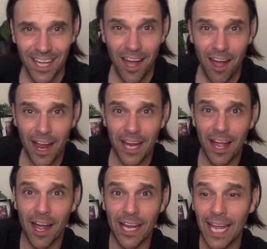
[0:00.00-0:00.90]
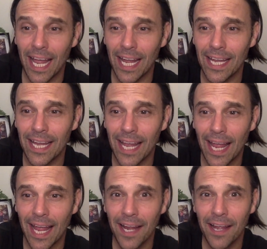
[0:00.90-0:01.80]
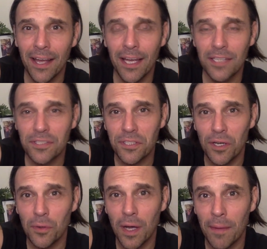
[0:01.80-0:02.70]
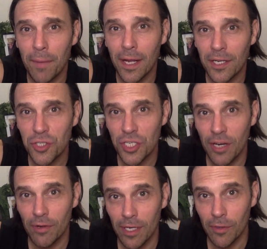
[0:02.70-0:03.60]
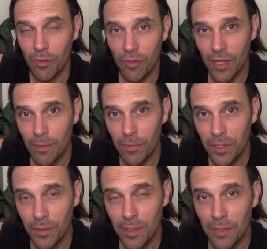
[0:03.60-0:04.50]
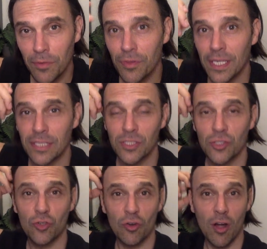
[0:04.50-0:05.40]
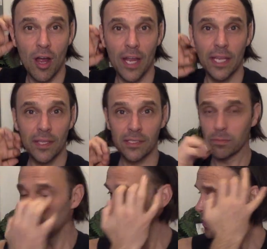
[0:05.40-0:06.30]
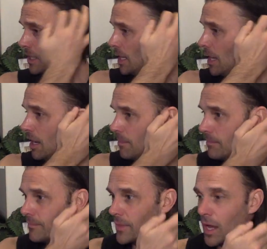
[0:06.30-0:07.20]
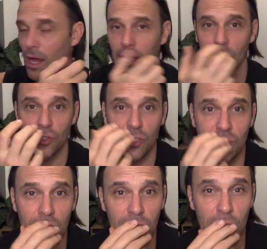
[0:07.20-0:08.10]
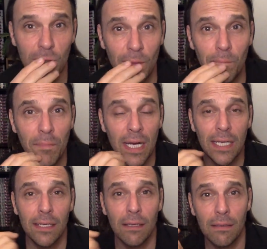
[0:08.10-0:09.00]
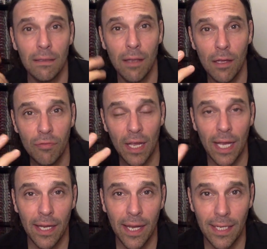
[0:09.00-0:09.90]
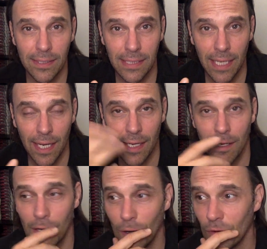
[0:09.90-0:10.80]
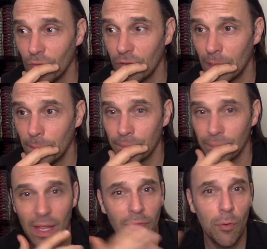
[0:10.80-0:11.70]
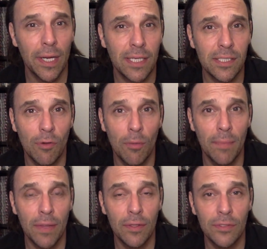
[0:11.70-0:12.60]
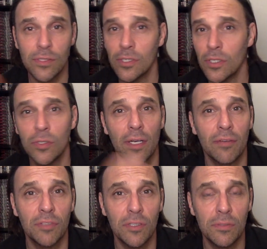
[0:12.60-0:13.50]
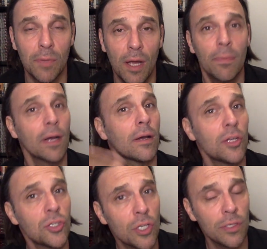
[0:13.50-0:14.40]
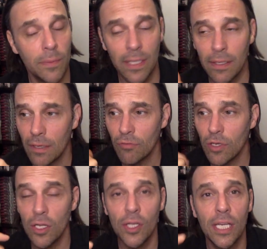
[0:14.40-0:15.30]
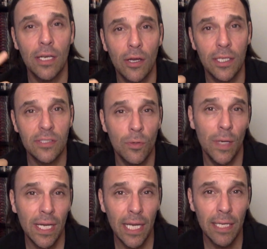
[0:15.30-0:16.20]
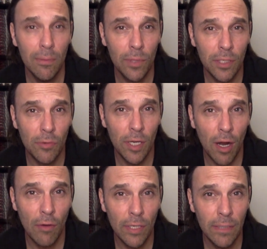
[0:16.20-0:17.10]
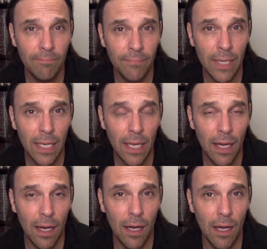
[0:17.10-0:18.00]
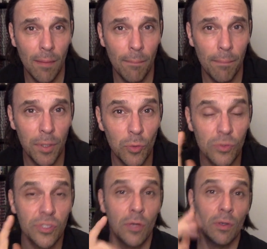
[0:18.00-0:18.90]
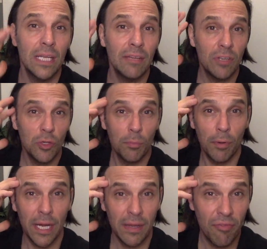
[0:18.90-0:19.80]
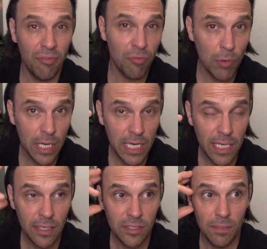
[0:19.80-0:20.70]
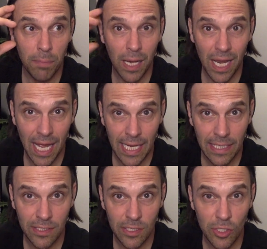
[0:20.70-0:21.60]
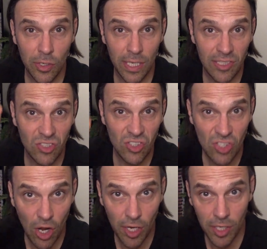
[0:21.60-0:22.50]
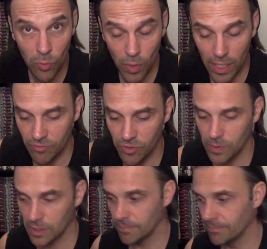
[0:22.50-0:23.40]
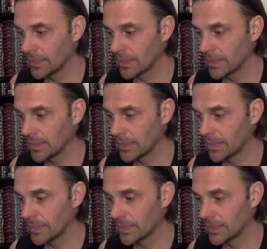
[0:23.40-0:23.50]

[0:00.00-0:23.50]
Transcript: Hi, ICAT gang. I'm going to share a little thing with you, a little thing to try this week. I'm going to just do my little life hack, acting hack of everyone has their own methods. You don't have to use mine, but I'm going to show you it for learning lines quickly when you're in a hurry, but also leaving your brain free to play so you don't get stuck in a way of doing them.